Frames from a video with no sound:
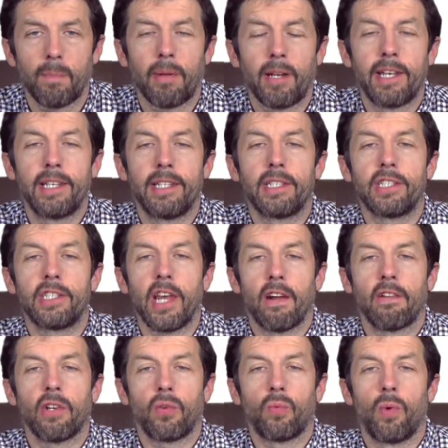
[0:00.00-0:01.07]
please
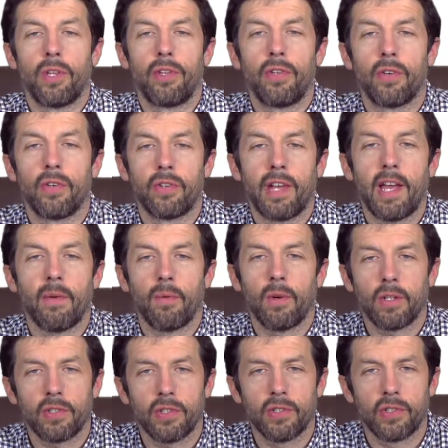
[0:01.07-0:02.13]
share it with your
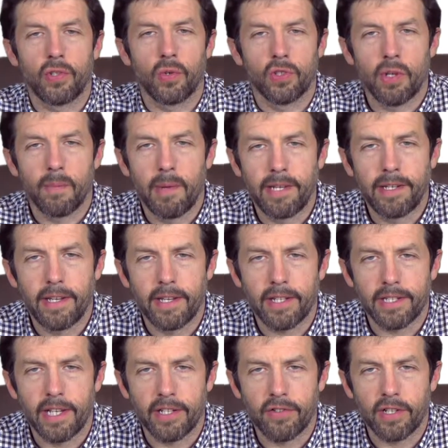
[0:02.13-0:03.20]
networks on social media,
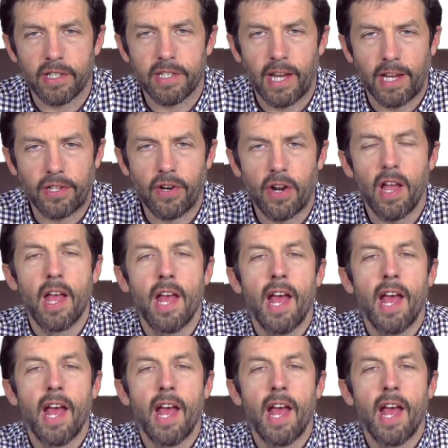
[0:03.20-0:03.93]
etc, etc.